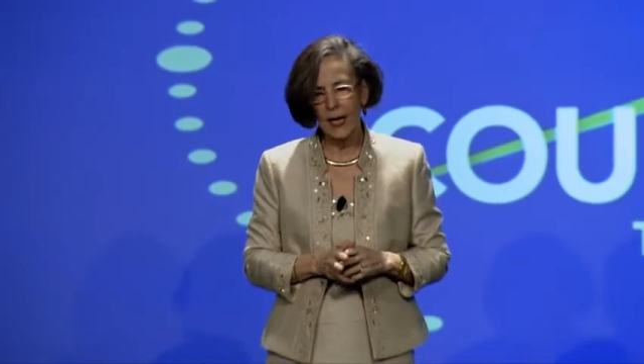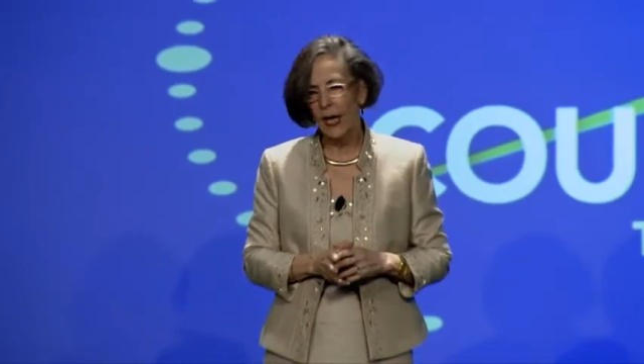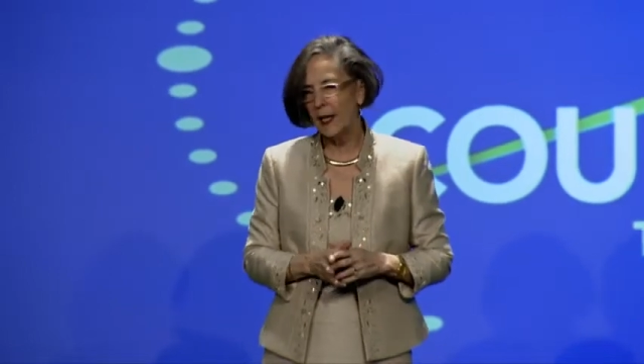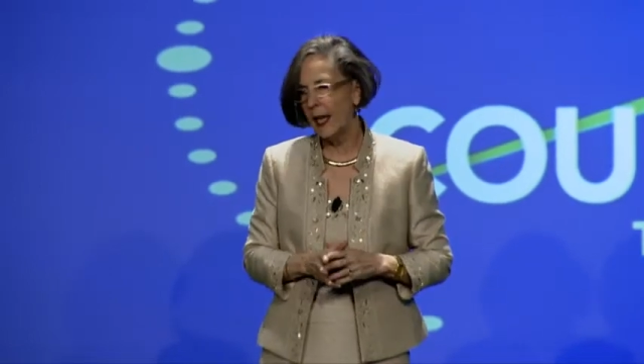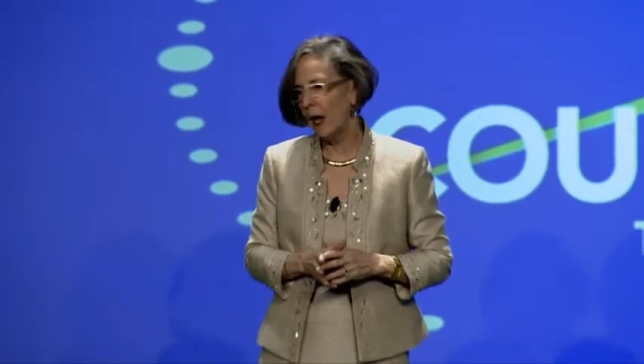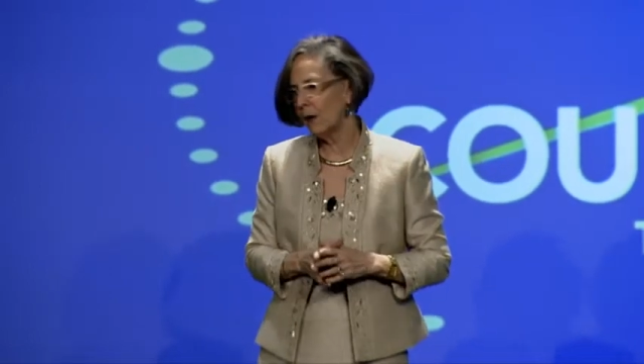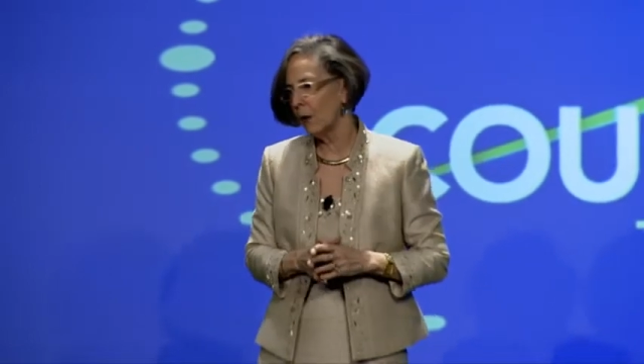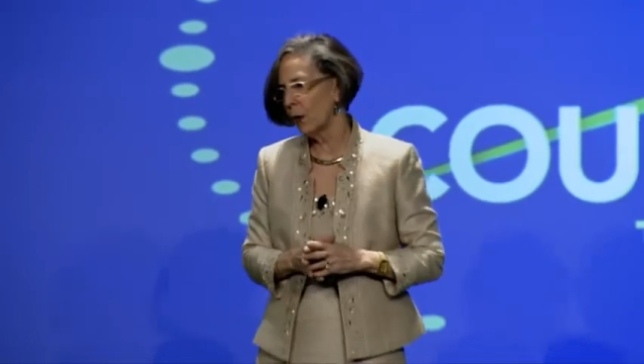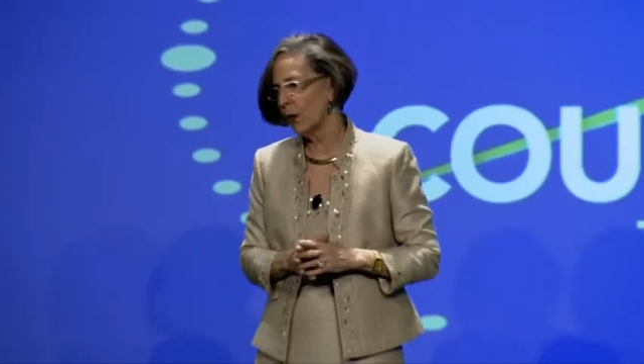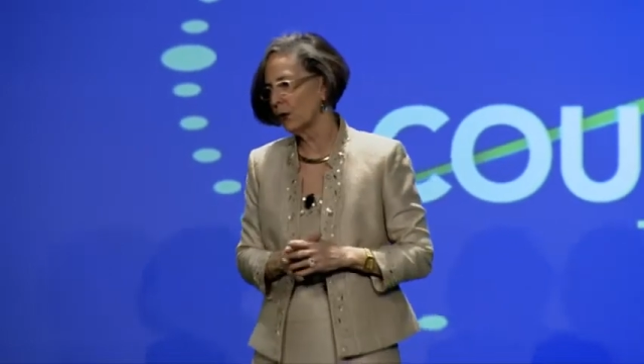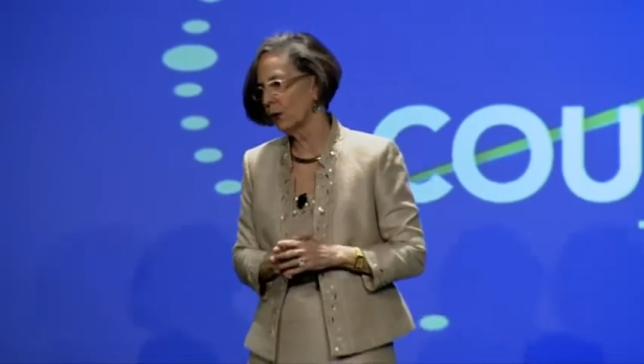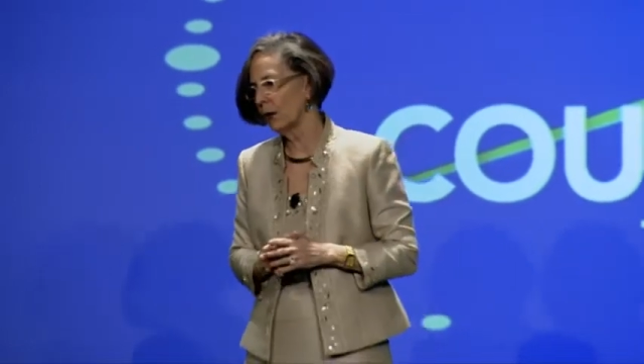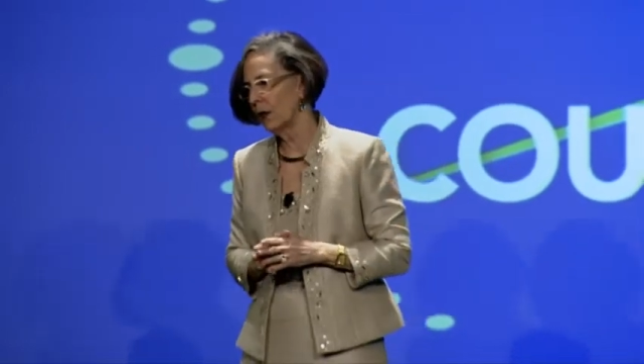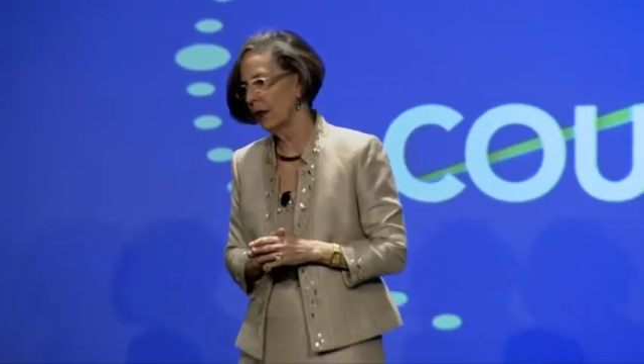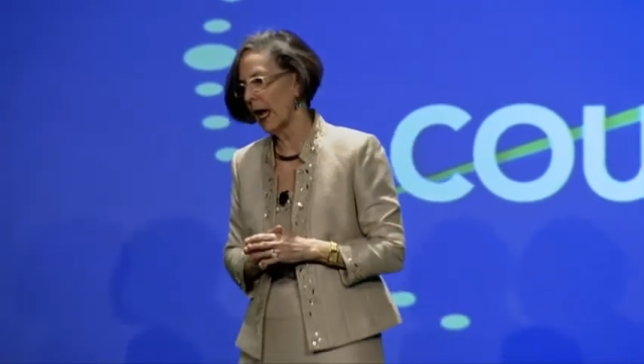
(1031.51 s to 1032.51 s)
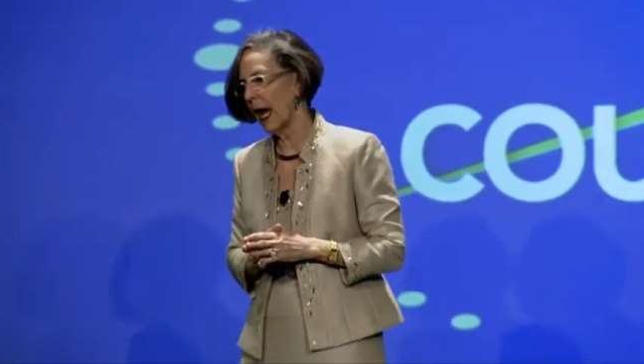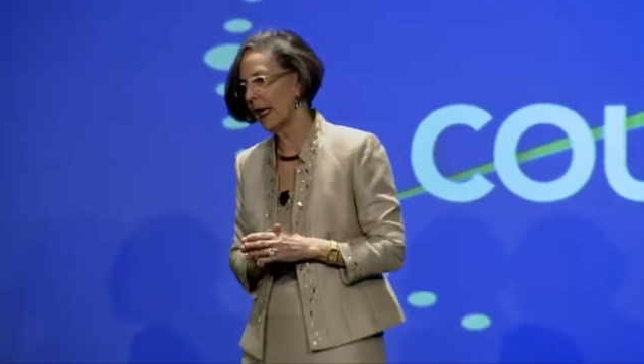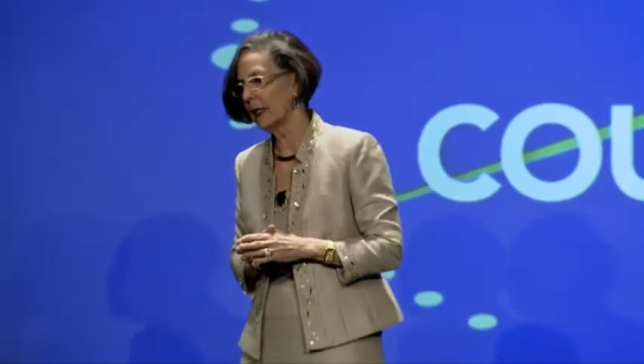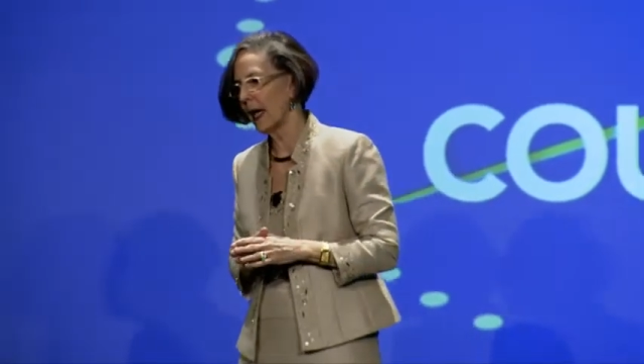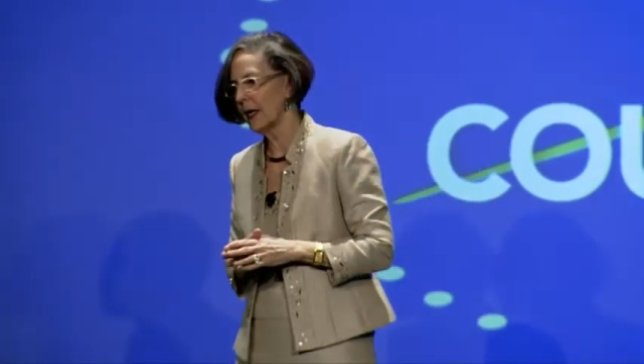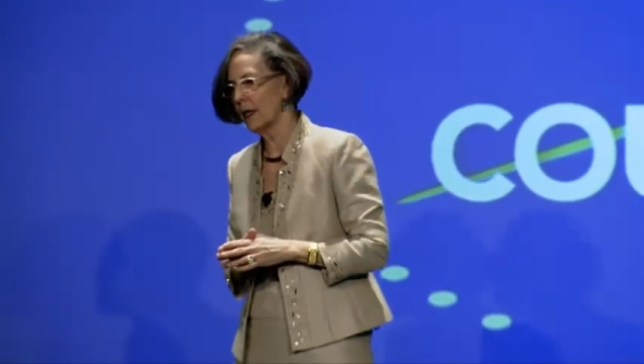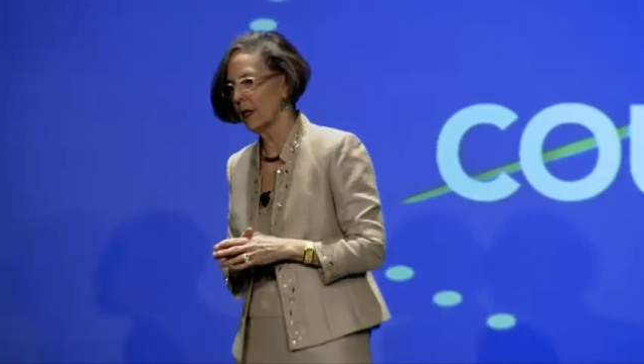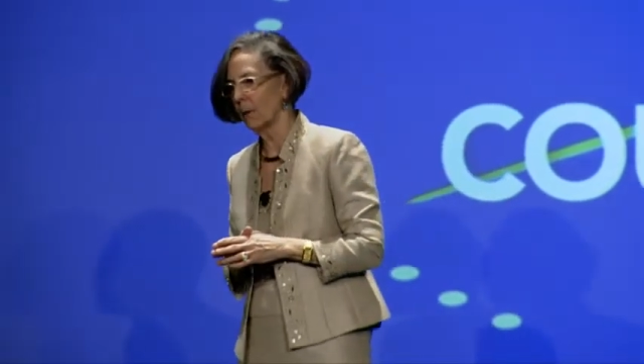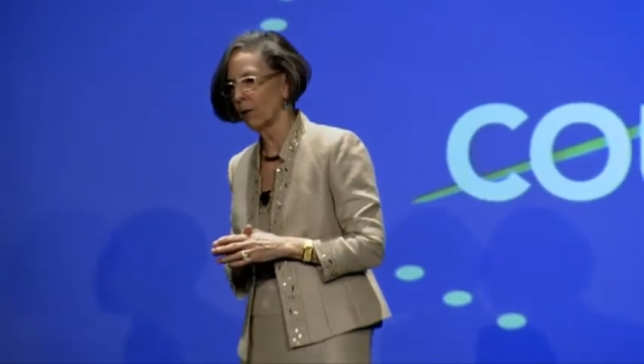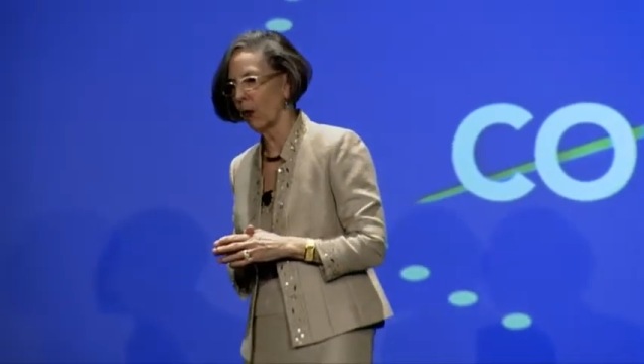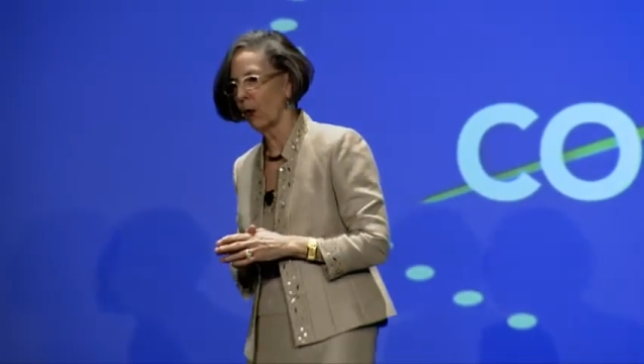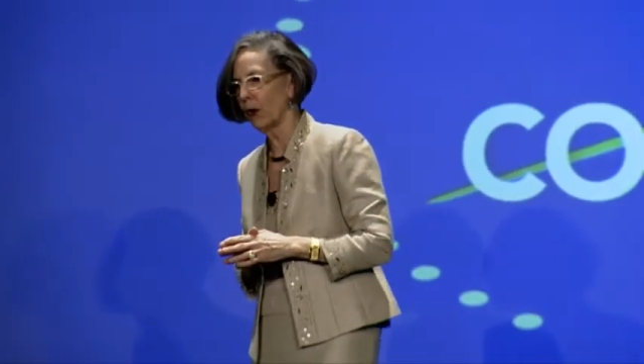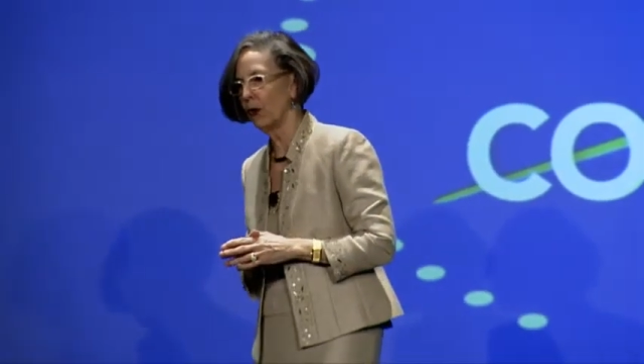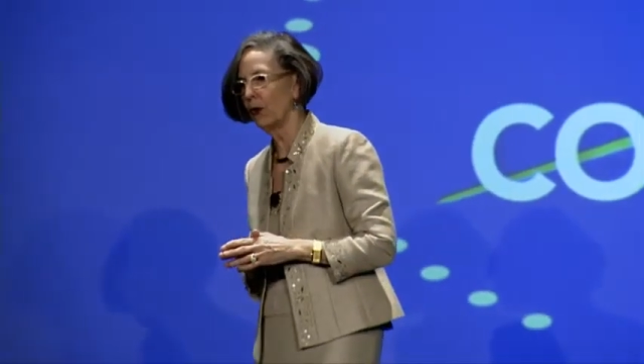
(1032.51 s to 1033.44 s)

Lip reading: Now I want to highlight an important